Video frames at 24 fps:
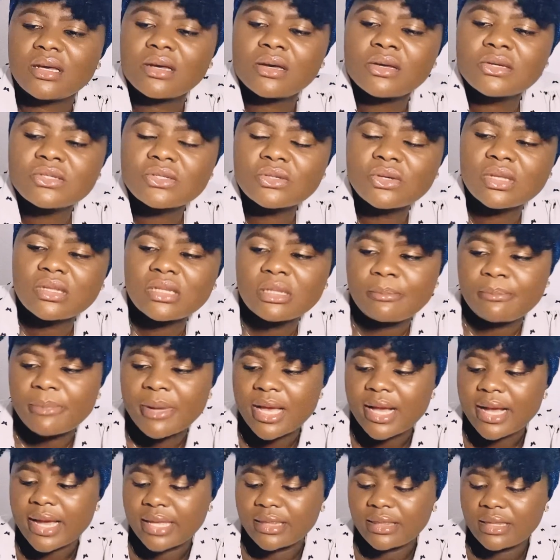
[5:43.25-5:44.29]
Also on the
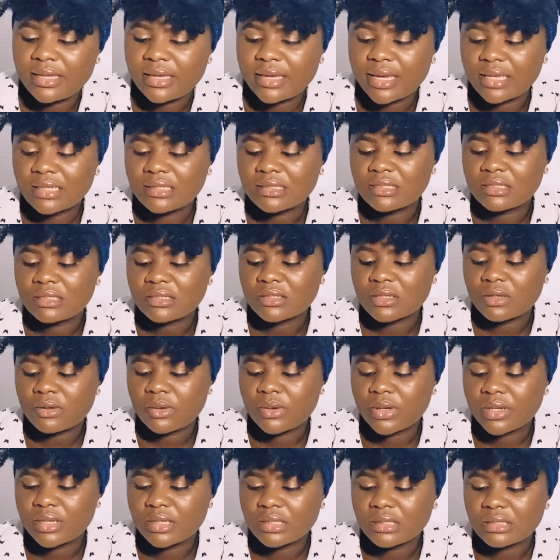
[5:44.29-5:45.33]
back, I think I see
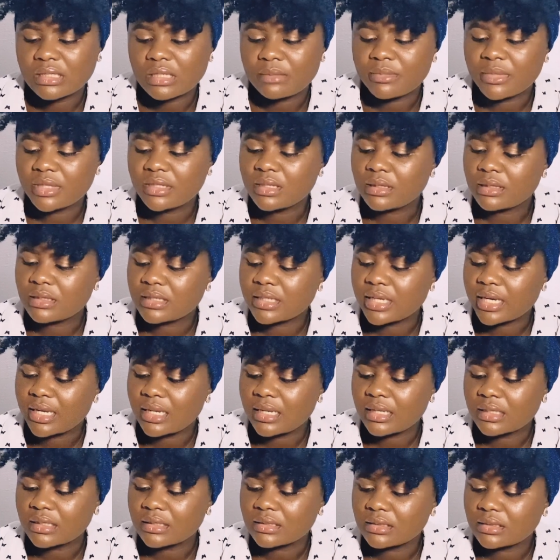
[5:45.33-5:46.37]
somewhere where they say made in
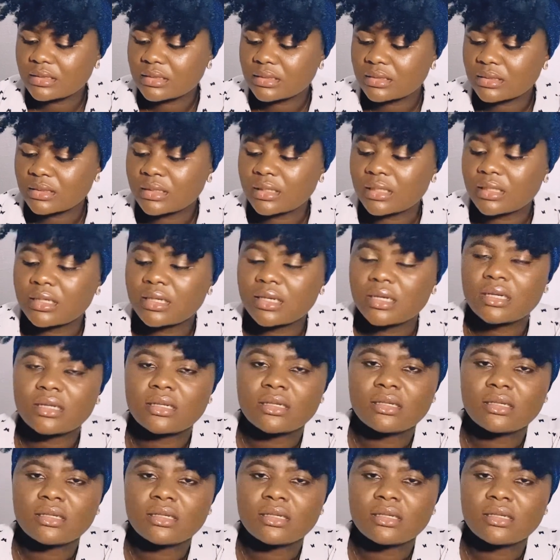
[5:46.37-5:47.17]
Thailand. Okay, yeah.